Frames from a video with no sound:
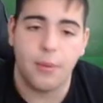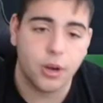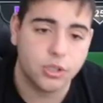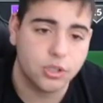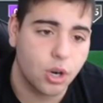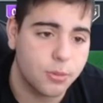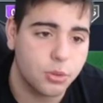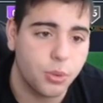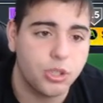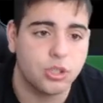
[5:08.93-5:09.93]
we're going to start up
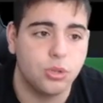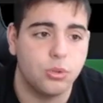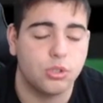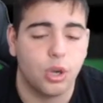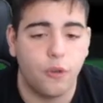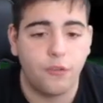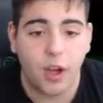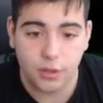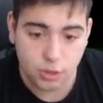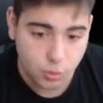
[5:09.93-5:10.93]
Twitch soon. So go
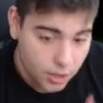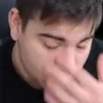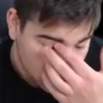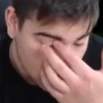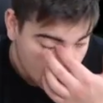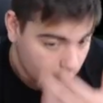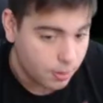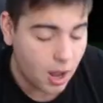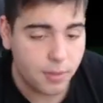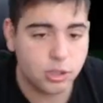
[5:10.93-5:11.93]
follow the Twitch. We'll
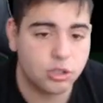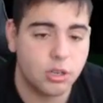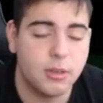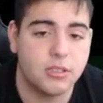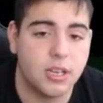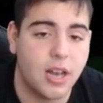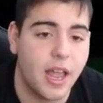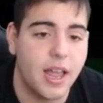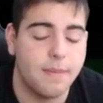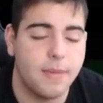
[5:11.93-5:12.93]
probably be streaming tonight at